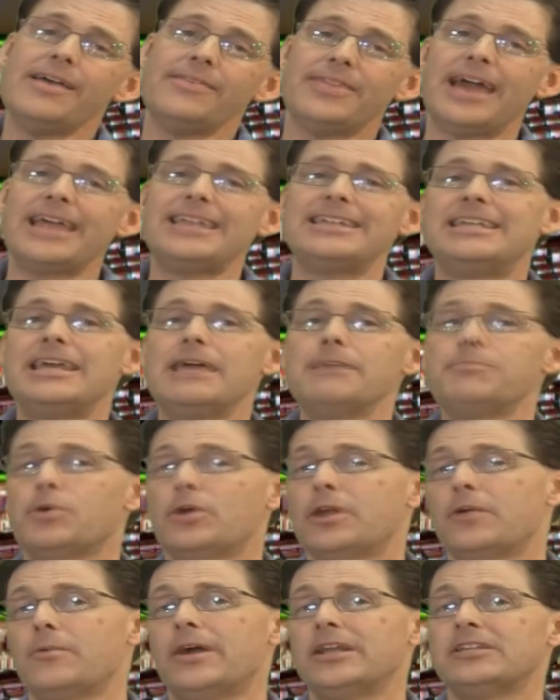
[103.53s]
That dip
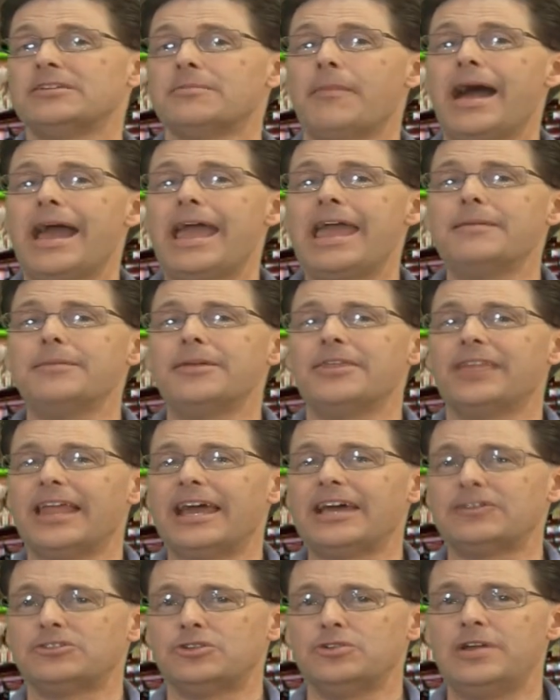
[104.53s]
when he went to Miami the
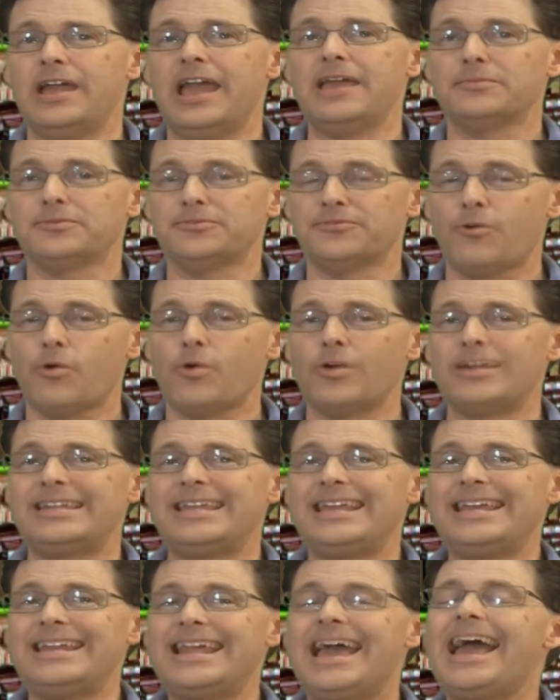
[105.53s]
last 2 games,
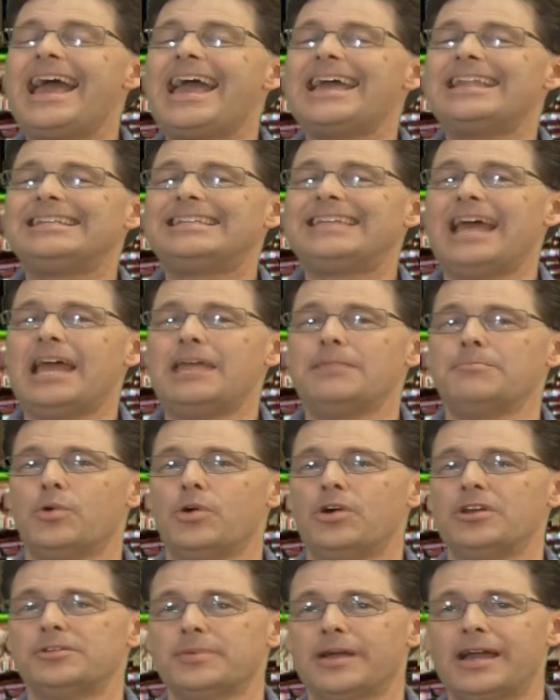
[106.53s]
14 and 10
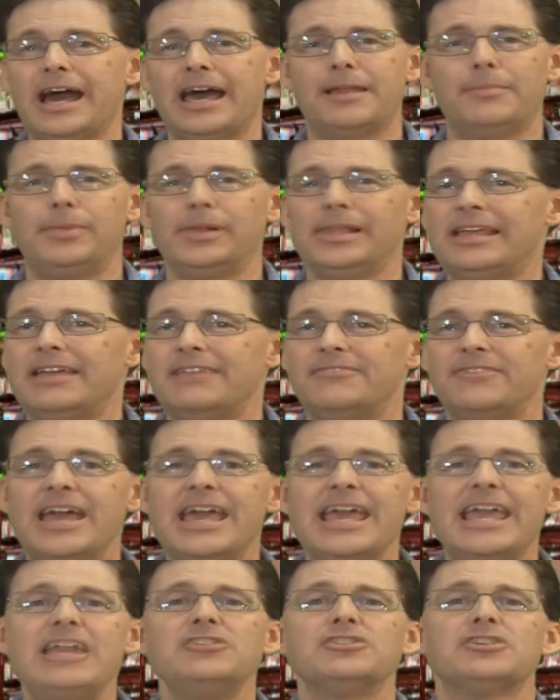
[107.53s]
points. But gotta believe
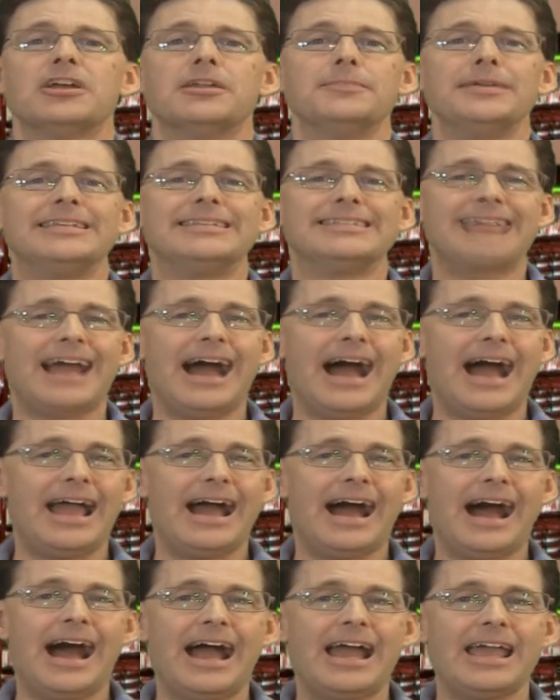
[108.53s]
he's gonna be sky
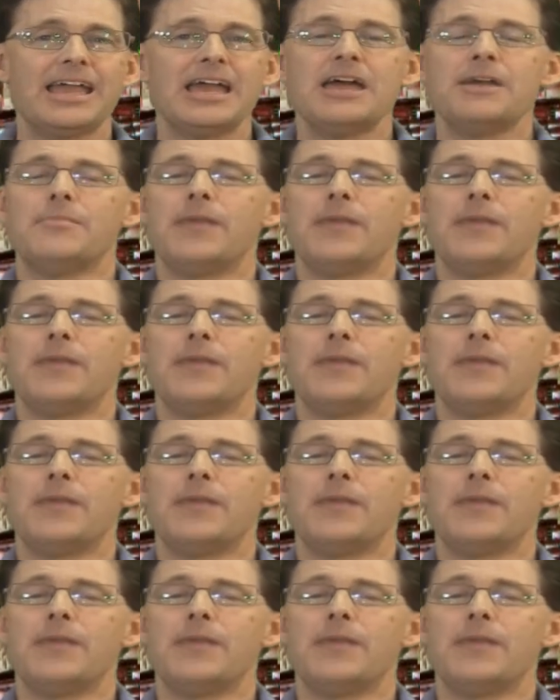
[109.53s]
high.